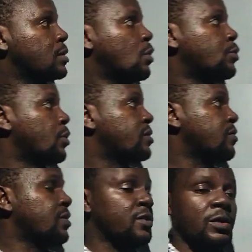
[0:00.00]

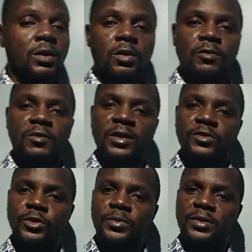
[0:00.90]
Conductivity of a
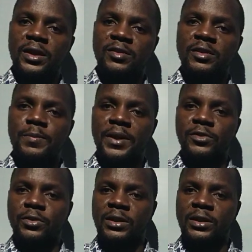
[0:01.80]
substance depends